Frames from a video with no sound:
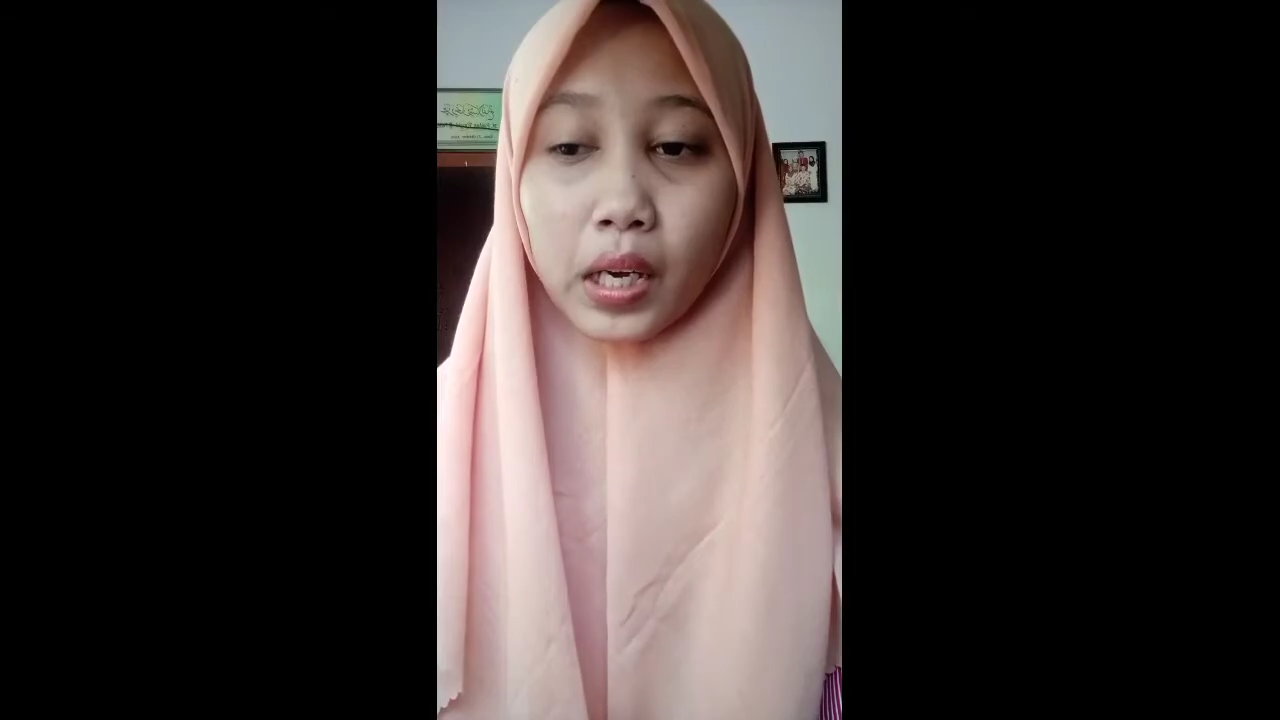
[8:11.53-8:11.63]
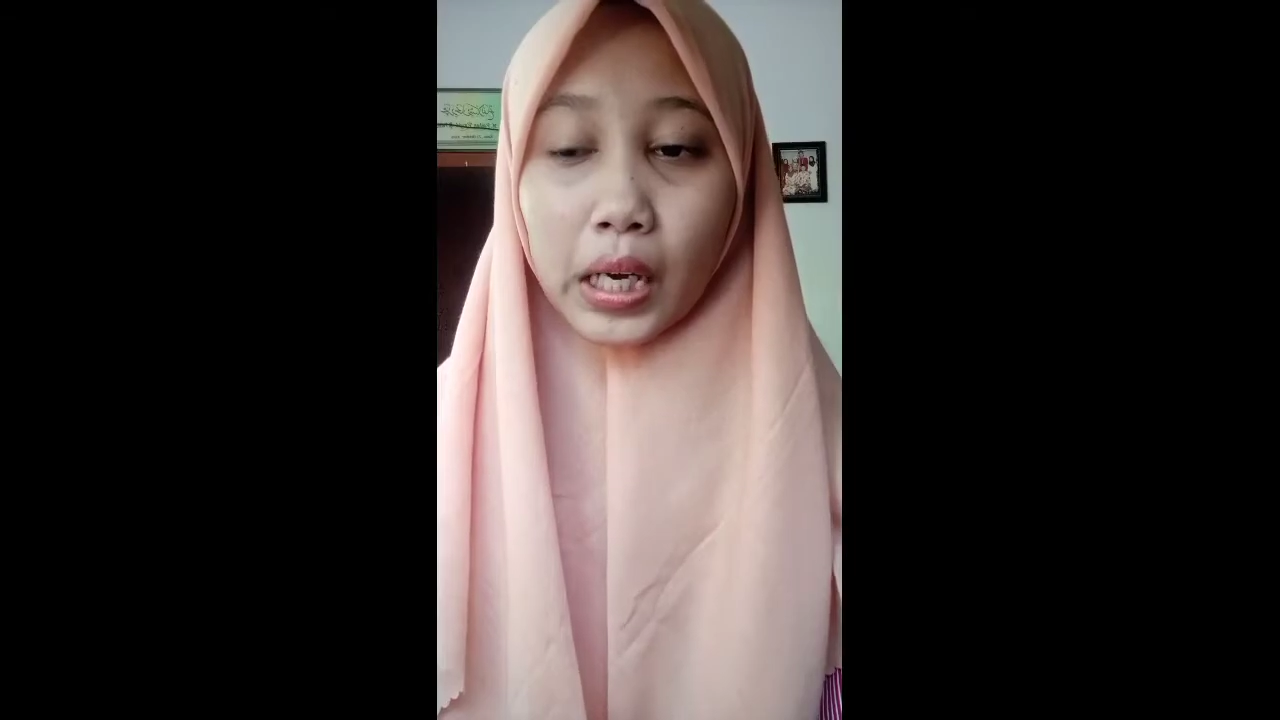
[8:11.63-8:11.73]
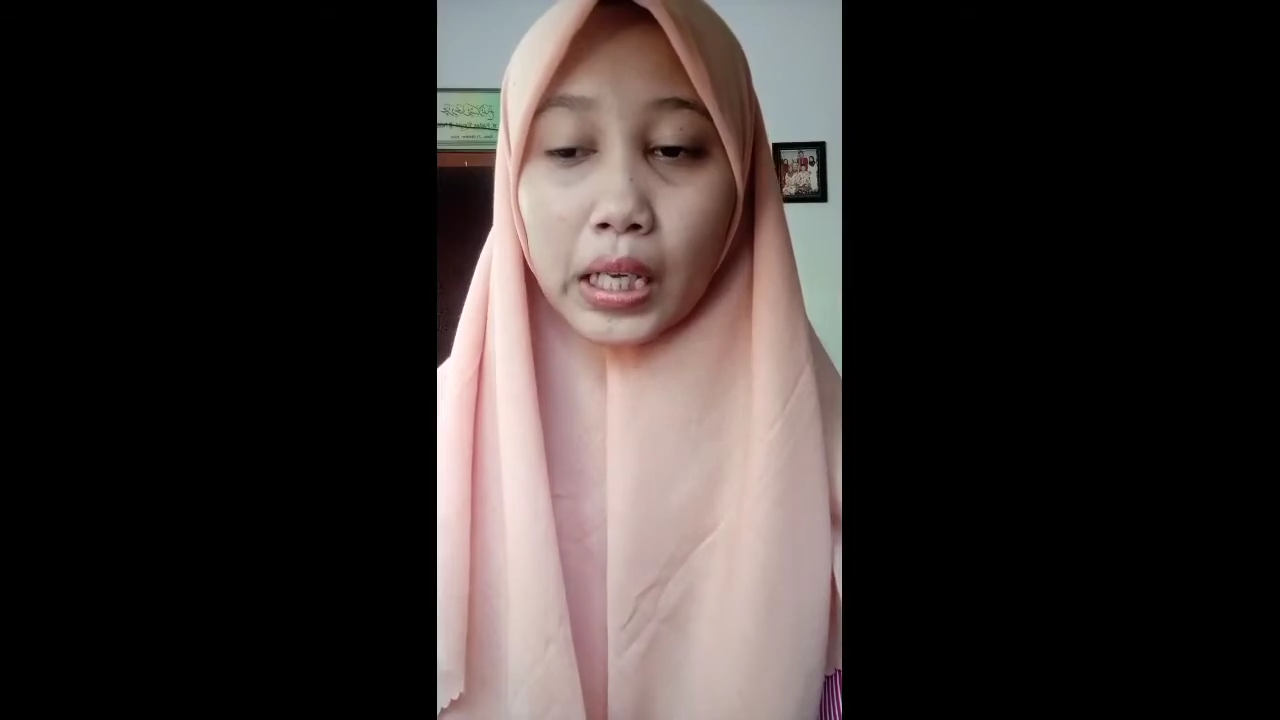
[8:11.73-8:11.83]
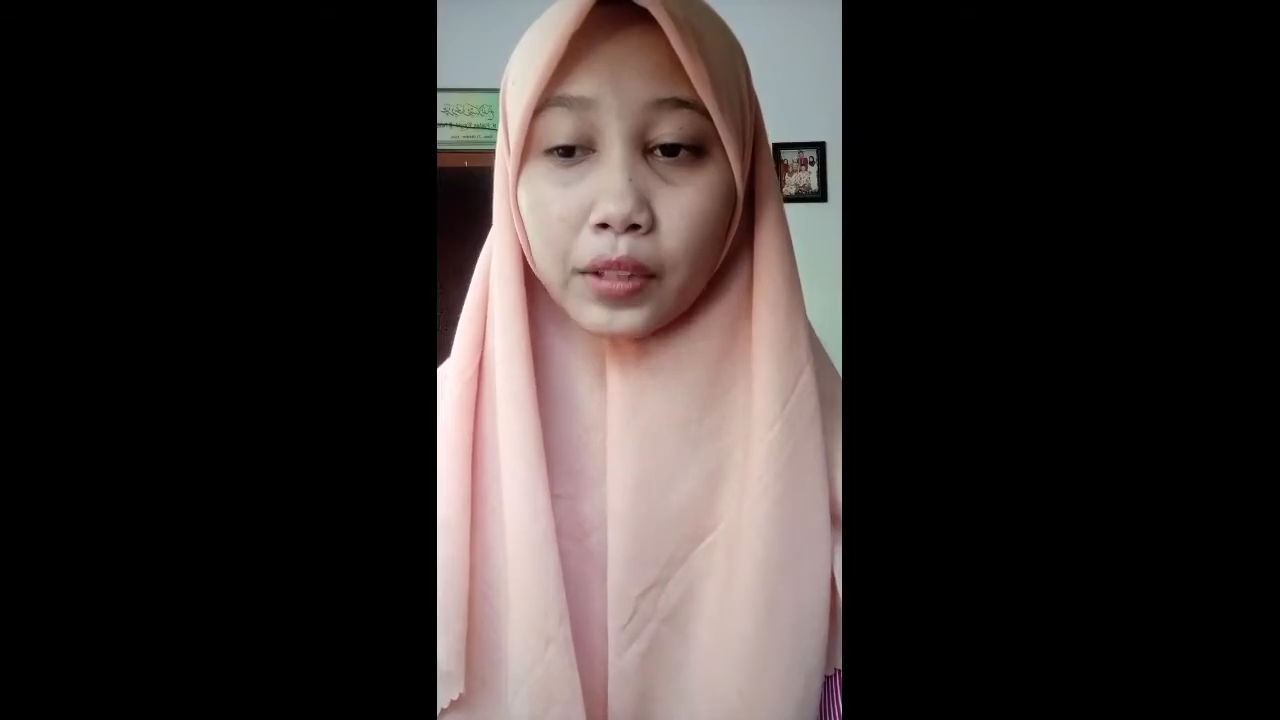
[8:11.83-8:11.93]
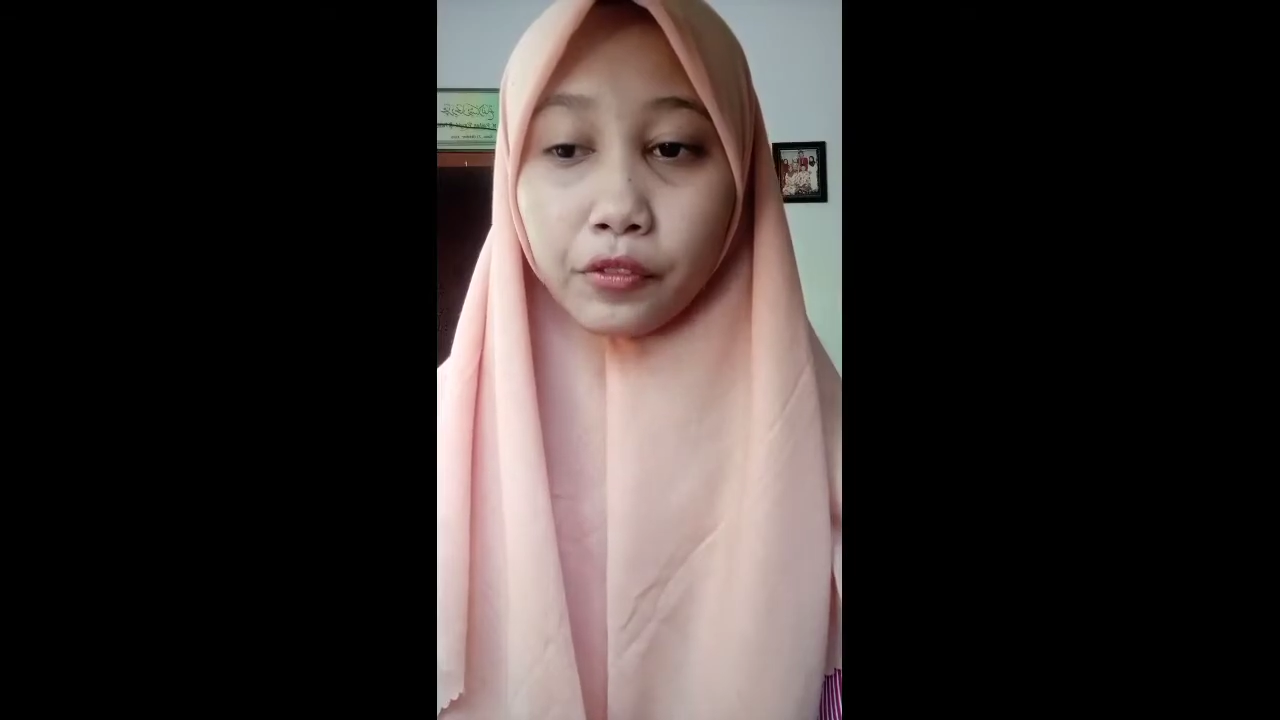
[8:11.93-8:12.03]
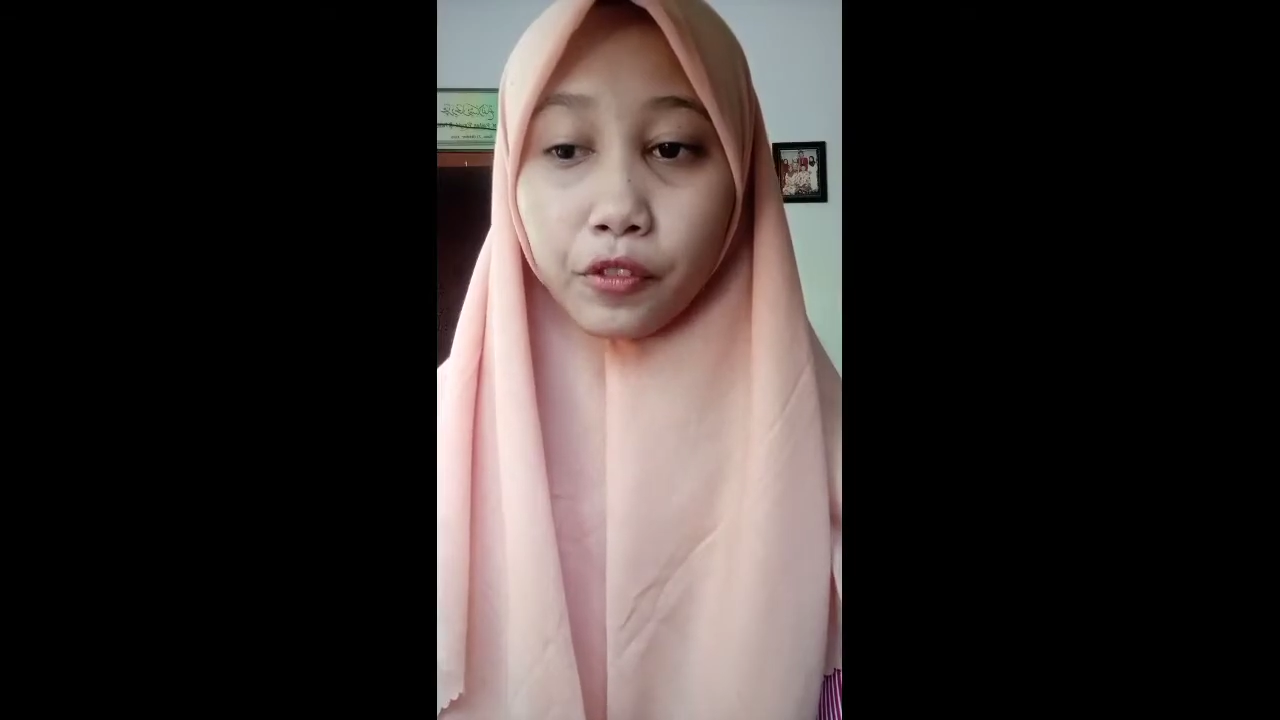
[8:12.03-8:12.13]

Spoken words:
And